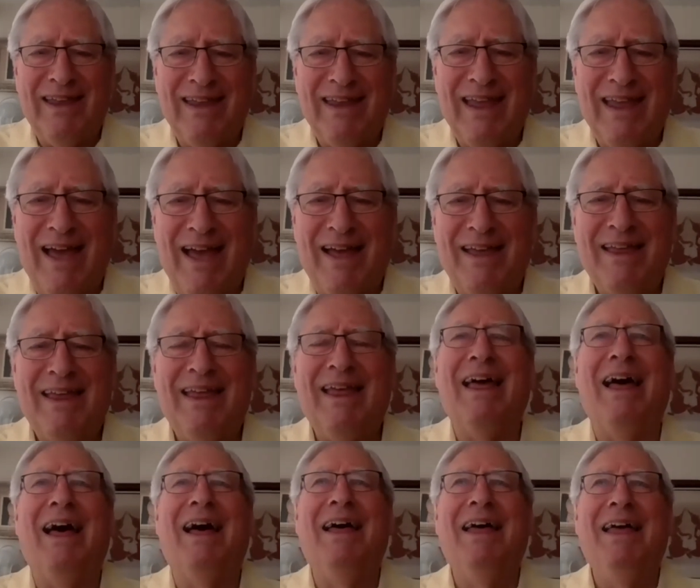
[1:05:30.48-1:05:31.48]
Yeah.
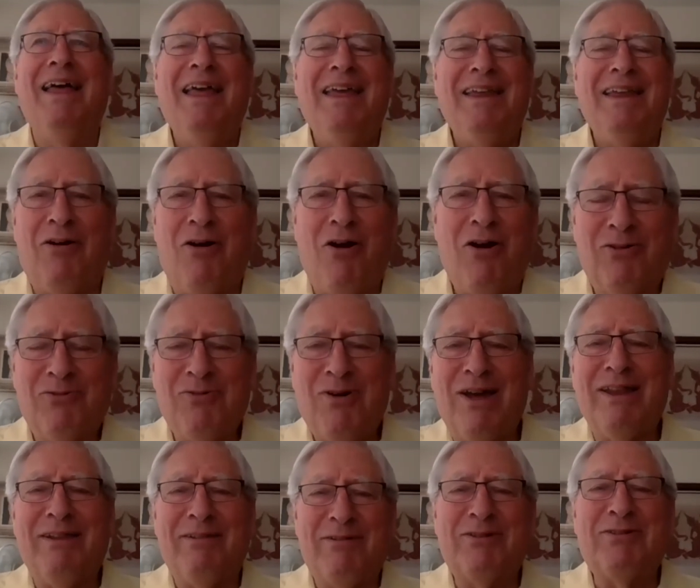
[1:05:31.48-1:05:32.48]
No, All Quiet
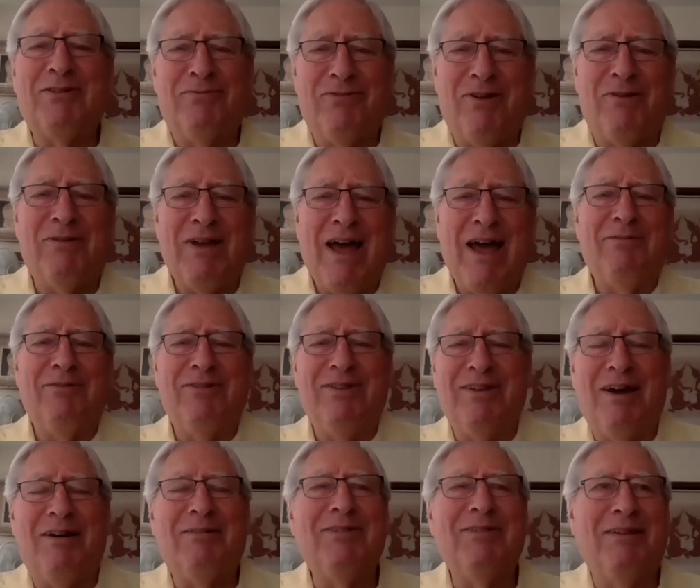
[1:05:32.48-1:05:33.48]
on the Western Front,
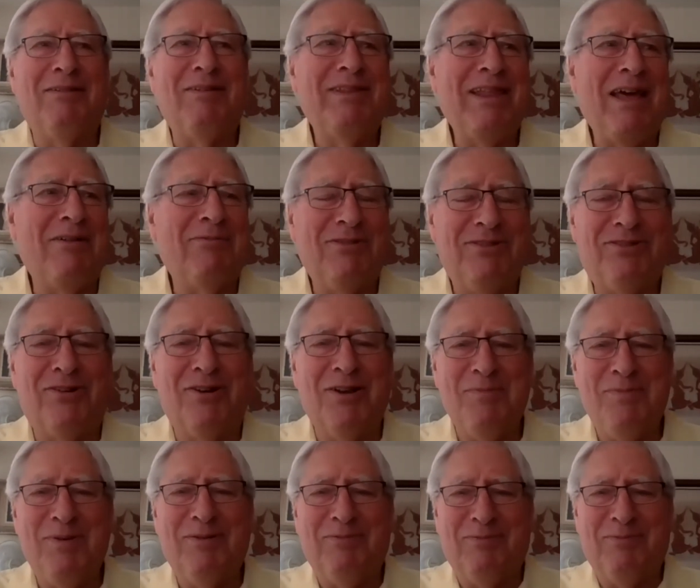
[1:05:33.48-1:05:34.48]
that would certainly
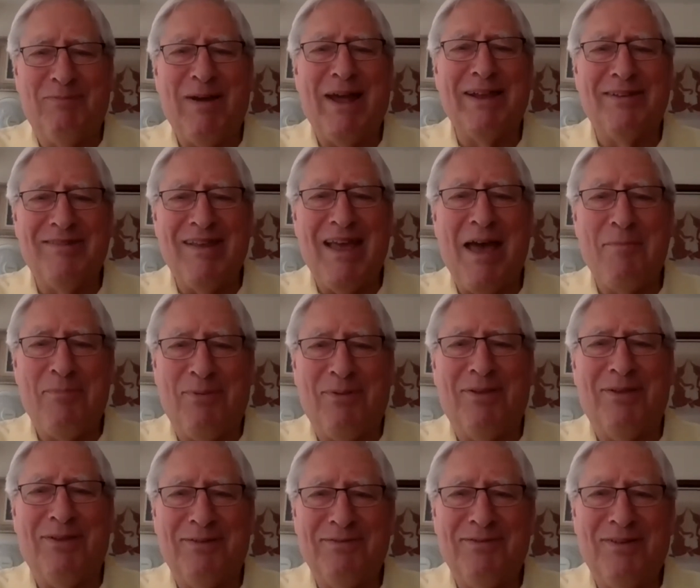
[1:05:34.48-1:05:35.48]
be my
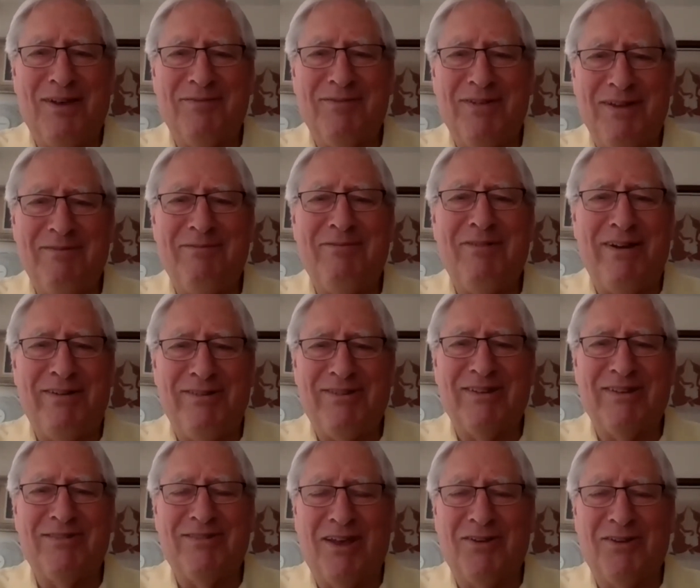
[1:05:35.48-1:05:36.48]
example of a very
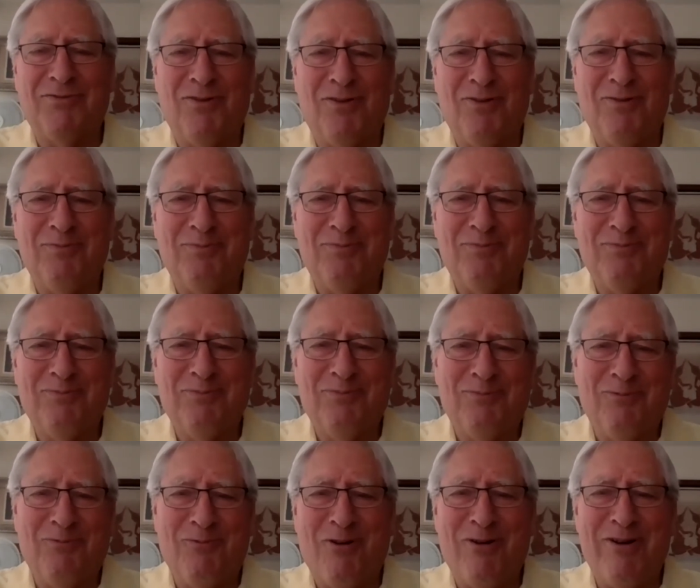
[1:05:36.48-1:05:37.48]
successful
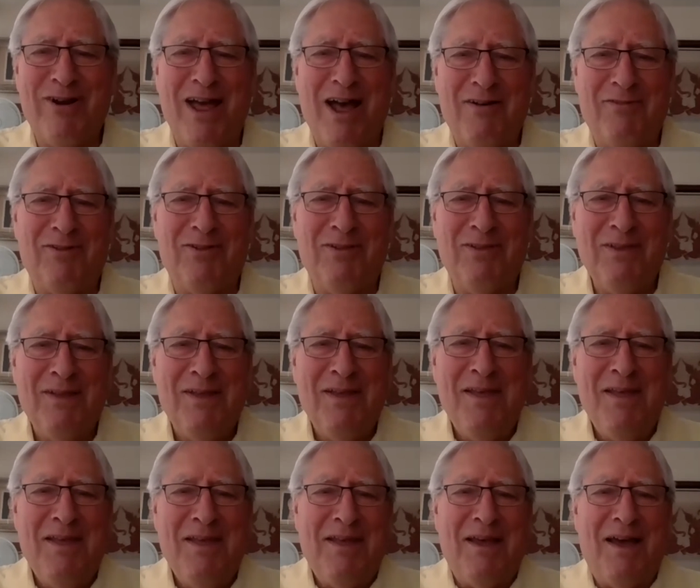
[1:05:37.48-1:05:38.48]
war novel.
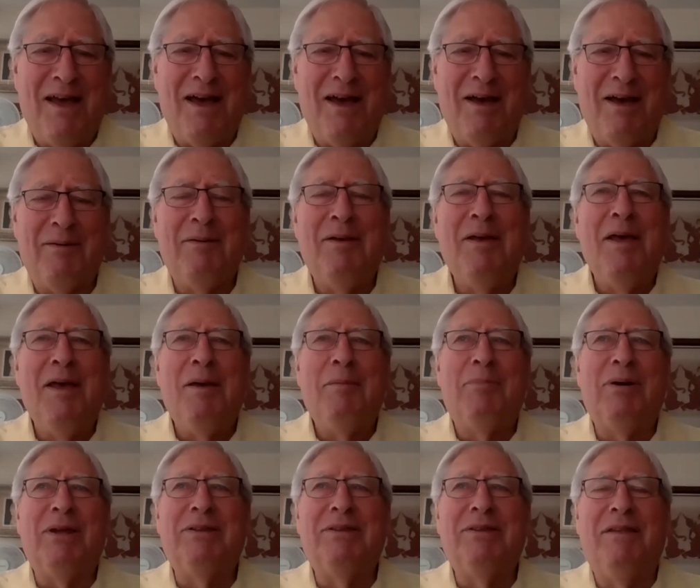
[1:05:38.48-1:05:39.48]

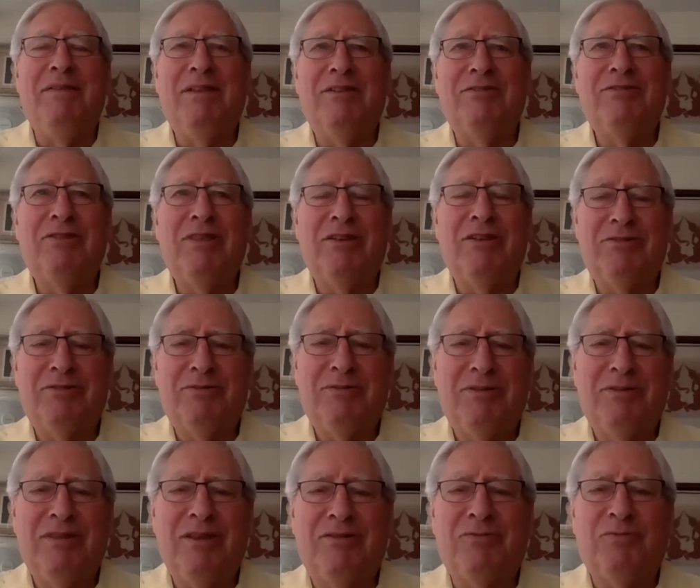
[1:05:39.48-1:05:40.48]
But in this
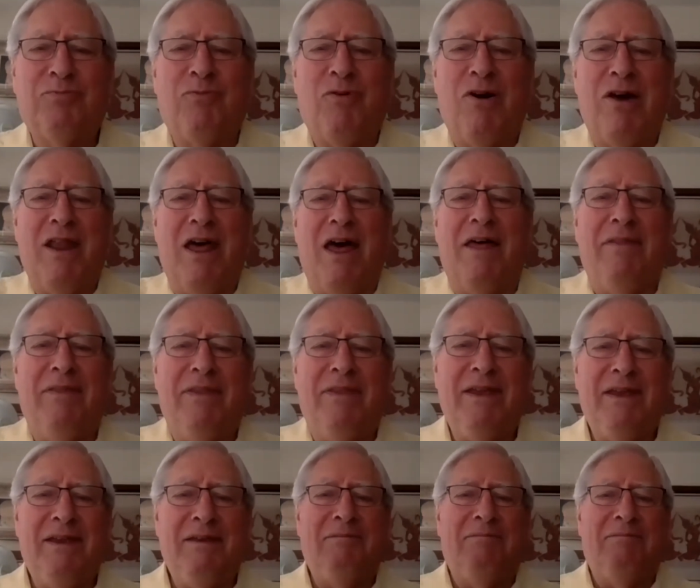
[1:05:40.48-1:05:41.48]
one on
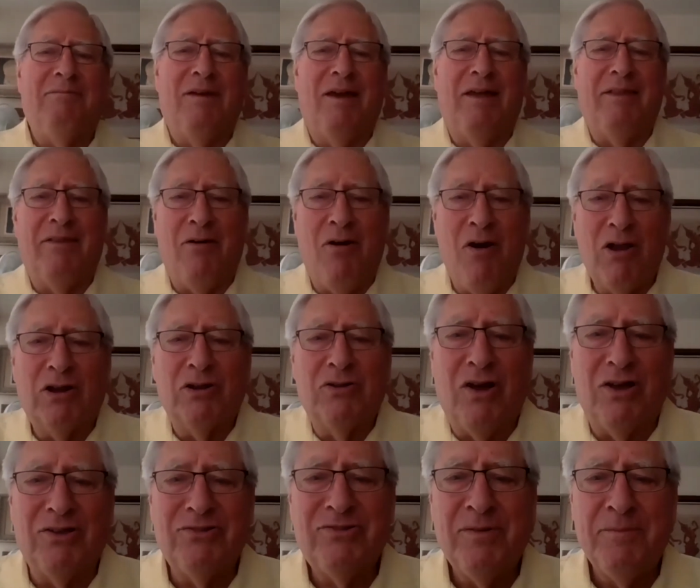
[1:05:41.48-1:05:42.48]
the
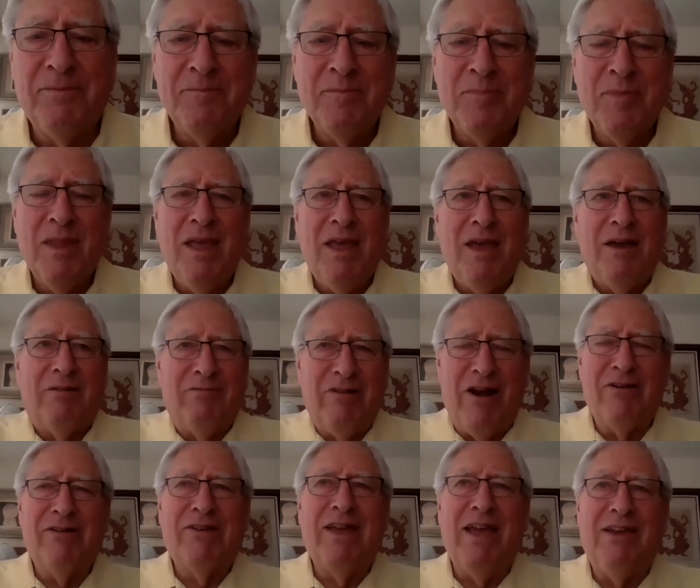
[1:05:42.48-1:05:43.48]
Holocaust,
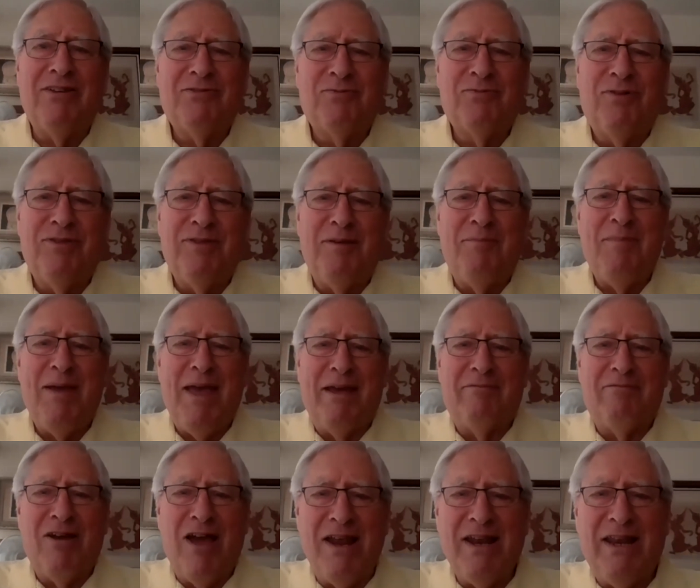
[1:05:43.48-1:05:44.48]
rare case where the man
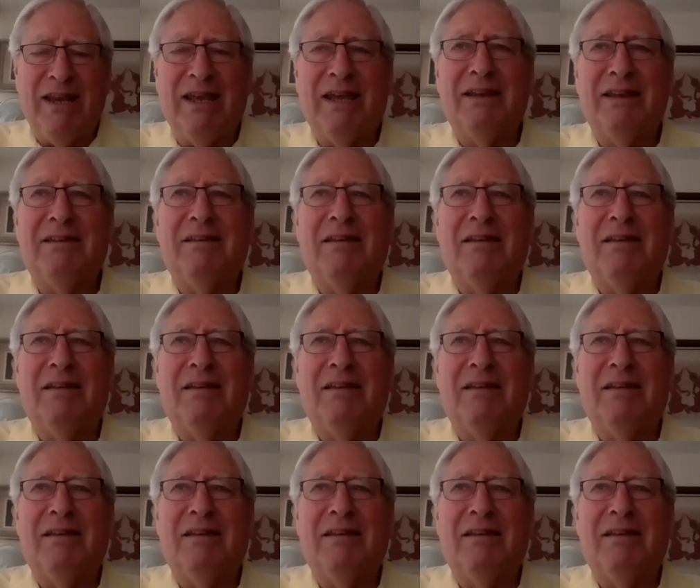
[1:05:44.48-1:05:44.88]
writing it